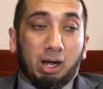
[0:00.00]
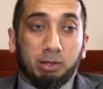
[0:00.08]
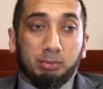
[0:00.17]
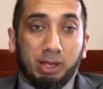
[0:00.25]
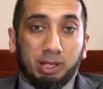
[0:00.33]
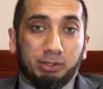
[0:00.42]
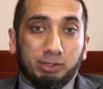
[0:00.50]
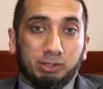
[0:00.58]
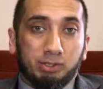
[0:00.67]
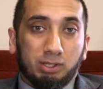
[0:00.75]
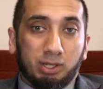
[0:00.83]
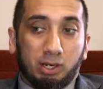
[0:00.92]
Our
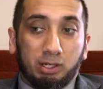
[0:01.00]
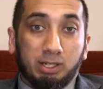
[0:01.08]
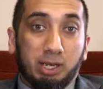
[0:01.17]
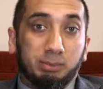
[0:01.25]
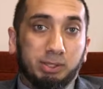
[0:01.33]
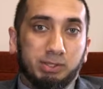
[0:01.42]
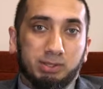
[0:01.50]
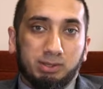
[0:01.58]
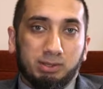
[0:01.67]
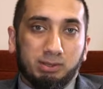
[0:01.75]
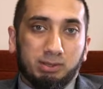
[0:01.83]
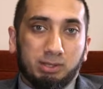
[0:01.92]
manners are
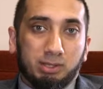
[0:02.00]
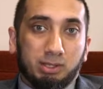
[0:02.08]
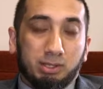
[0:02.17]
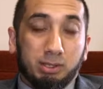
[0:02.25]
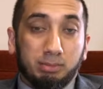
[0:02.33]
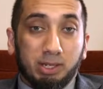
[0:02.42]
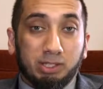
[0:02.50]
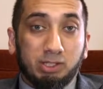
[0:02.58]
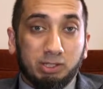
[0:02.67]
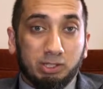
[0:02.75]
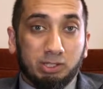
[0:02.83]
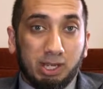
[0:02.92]
timeless. The
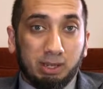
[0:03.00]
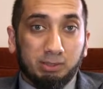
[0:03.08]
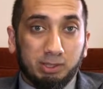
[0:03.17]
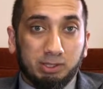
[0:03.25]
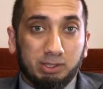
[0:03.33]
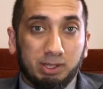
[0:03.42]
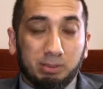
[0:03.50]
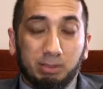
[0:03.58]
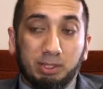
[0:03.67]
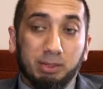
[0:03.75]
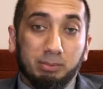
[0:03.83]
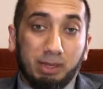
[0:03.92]
message is timeless,
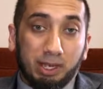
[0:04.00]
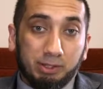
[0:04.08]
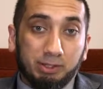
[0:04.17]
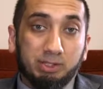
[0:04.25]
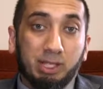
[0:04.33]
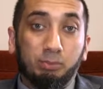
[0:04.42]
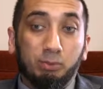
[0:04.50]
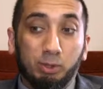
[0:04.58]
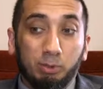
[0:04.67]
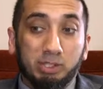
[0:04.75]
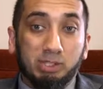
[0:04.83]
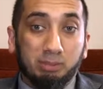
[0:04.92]
but the manners that
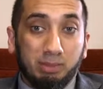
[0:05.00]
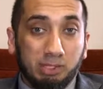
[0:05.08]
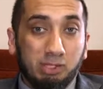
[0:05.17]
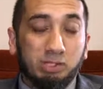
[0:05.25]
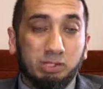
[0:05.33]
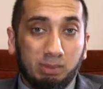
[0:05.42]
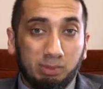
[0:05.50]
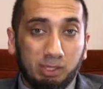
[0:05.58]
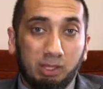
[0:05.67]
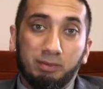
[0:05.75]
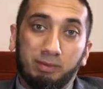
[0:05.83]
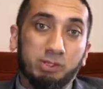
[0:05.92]
with which the message is to be
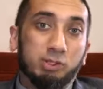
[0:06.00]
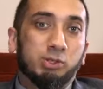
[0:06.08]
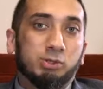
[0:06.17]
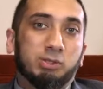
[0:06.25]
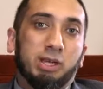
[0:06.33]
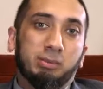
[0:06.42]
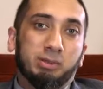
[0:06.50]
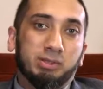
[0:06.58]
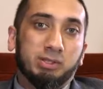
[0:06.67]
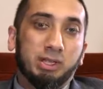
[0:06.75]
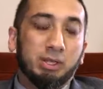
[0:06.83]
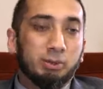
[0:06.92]
delivered is also
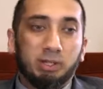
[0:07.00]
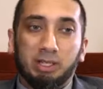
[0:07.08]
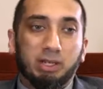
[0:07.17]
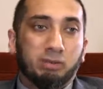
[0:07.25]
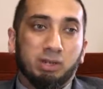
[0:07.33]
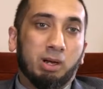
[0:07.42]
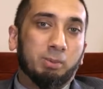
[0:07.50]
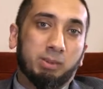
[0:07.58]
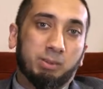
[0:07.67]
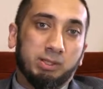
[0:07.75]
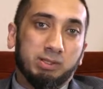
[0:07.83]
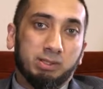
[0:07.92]
timeless. We can never
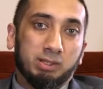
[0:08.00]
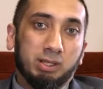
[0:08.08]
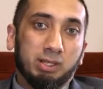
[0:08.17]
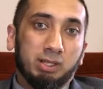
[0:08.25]
compromise it.